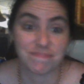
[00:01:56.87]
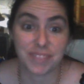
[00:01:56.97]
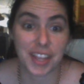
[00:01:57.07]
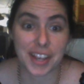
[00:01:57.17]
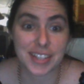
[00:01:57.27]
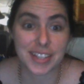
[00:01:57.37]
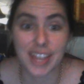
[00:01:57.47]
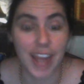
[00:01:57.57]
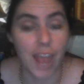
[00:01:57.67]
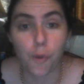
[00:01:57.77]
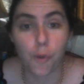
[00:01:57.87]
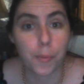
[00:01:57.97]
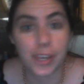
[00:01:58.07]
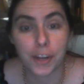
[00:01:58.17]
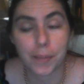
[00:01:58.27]
like I said, I won't
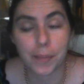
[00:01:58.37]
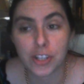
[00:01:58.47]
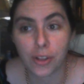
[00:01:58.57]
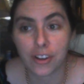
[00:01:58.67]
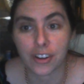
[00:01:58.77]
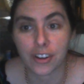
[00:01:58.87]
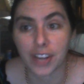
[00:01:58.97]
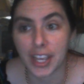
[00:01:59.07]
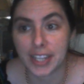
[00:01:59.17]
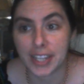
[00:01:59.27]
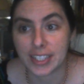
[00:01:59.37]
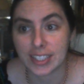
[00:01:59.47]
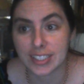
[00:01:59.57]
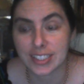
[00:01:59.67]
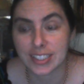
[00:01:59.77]
be here much longer, and
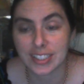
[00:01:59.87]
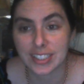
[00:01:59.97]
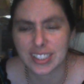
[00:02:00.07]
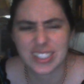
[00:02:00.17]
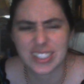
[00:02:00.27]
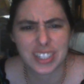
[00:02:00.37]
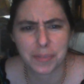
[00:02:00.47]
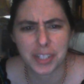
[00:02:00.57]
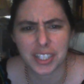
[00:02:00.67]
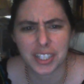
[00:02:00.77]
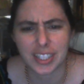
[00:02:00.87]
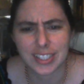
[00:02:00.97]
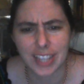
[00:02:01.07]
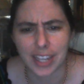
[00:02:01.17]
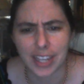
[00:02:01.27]
it's it's gonna be
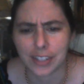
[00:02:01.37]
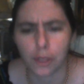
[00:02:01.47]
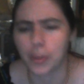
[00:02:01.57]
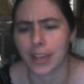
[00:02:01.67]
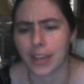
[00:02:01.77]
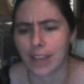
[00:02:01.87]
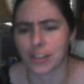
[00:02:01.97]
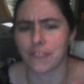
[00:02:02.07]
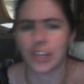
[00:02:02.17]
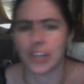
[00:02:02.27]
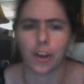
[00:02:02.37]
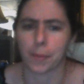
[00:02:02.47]
insane. There'll be a countdown video on my